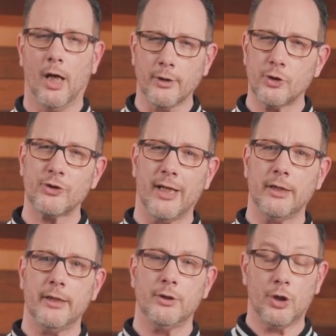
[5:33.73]

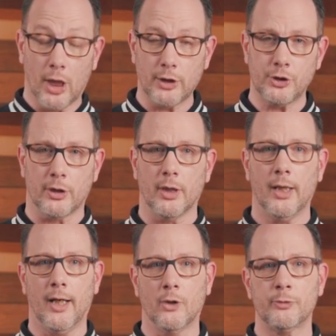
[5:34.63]
Understanding the culture
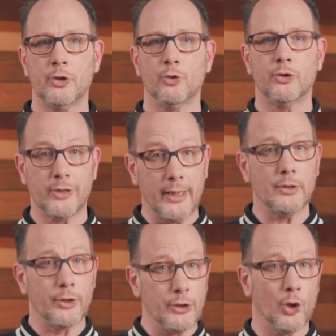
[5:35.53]
helps you
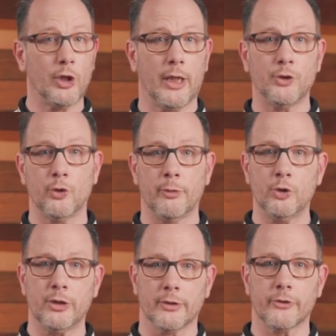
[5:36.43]
tailor your
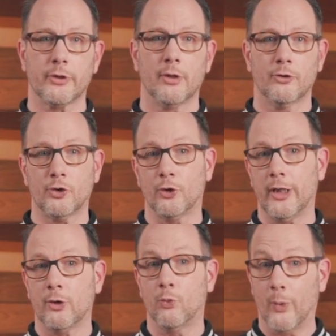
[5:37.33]
contributions so
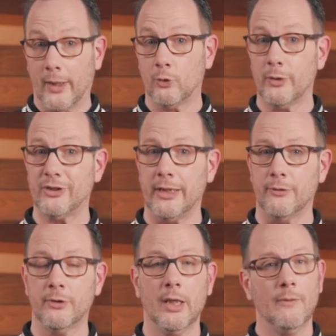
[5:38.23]
they're well
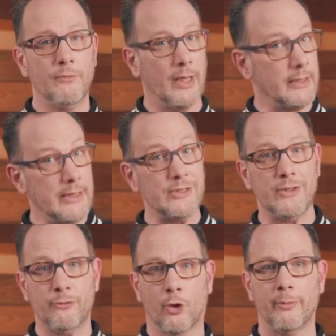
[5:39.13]
received and
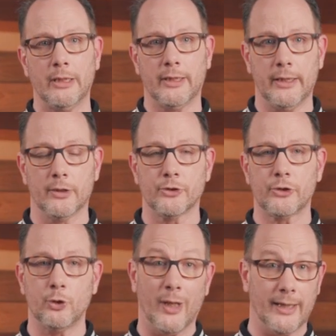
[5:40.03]
easy for maintainers
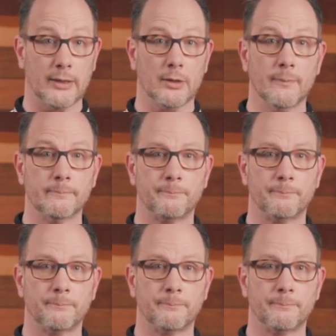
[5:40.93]
to handle.